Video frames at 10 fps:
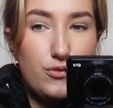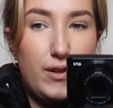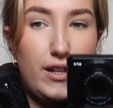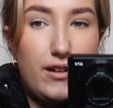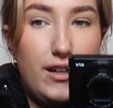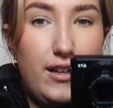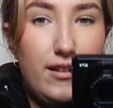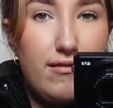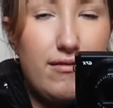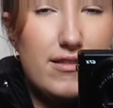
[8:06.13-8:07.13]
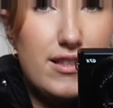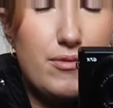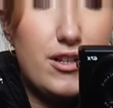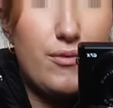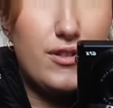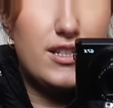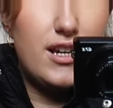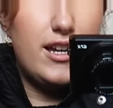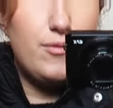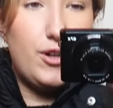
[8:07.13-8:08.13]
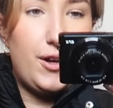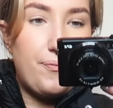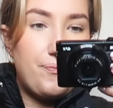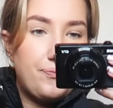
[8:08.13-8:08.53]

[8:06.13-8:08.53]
to wear it zipped up with a tie, but